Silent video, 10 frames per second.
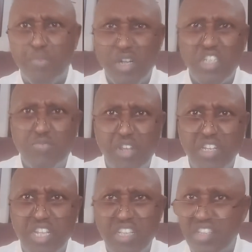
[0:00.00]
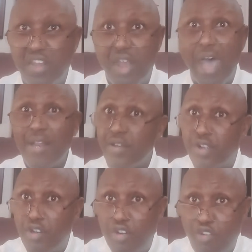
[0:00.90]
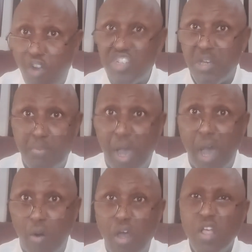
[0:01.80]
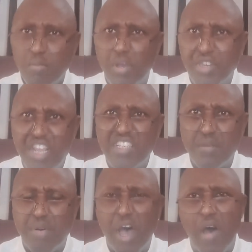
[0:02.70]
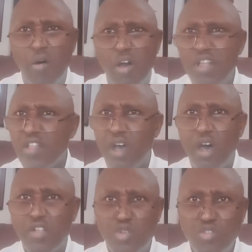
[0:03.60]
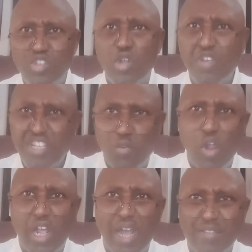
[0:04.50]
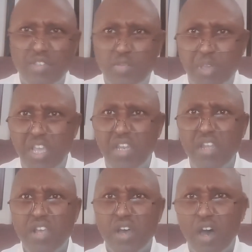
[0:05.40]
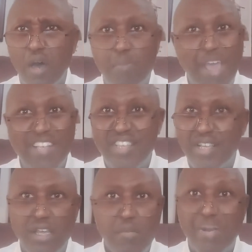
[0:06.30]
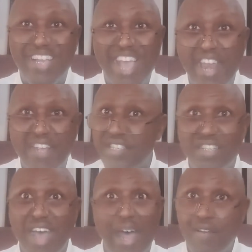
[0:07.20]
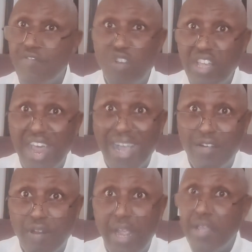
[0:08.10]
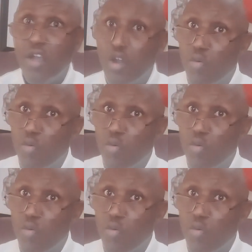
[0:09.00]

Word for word: Punch is pretty decent, not crushing power, but decent power. Uh, too slow, needs to work on some speed. Uh, basic mechanics is not really that great.